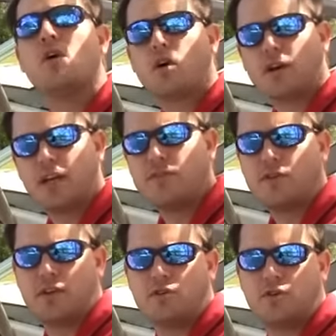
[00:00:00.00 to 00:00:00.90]
or give your
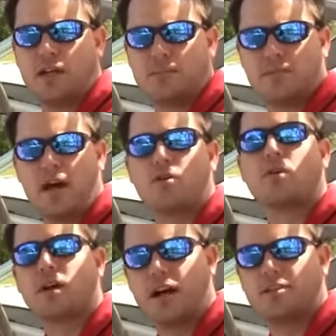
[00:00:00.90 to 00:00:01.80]
digital depth sounder
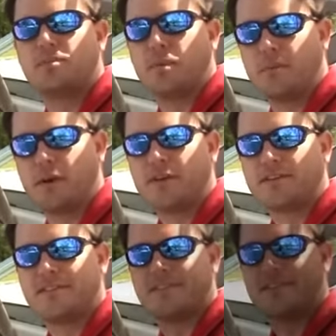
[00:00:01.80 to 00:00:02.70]
a custom appearance.